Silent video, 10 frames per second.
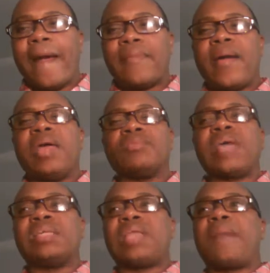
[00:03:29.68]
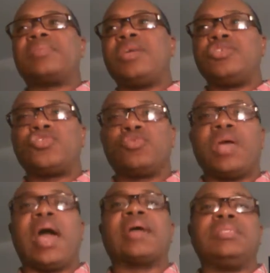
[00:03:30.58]
Everybody else has a lot of potential
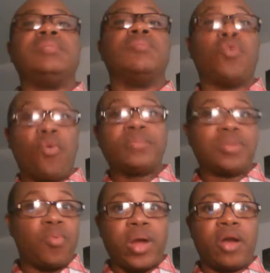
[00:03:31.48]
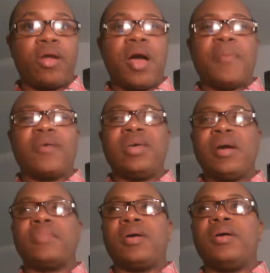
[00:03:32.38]
that I can see them going somewhere, but
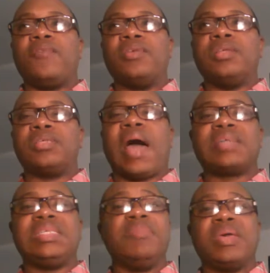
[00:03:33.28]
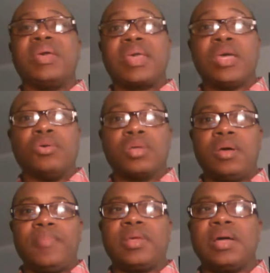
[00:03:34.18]
him, I can see him getting killed
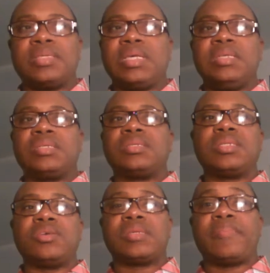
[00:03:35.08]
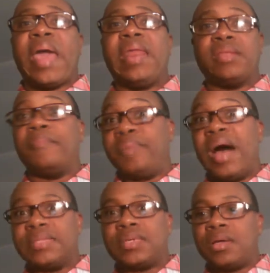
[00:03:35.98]
because he's such a pain in the
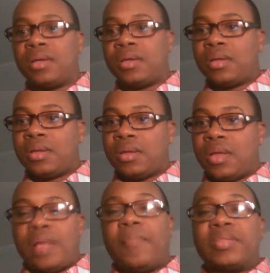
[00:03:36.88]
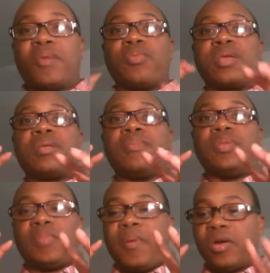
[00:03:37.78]
butt. But the
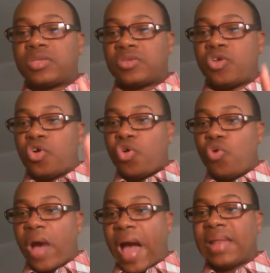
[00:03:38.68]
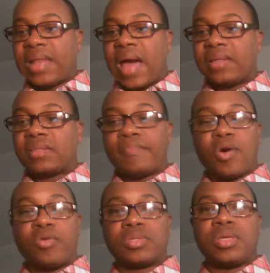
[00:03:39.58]
person who I like the
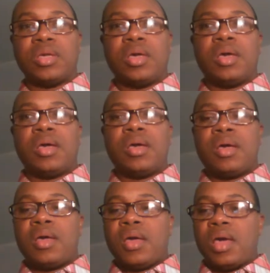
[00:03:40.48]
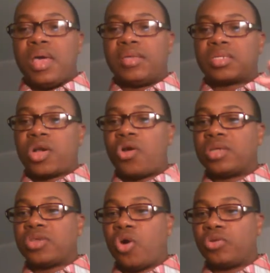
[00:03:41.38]
most is
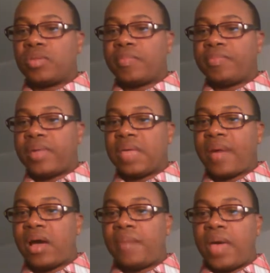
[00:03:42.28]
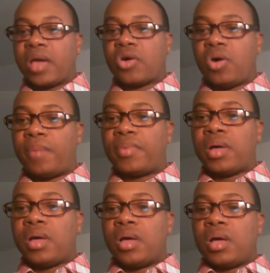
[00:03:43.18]
Curtis Holt, played by Echo
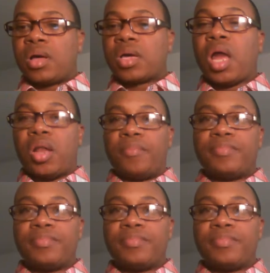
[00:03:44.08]
Cullum.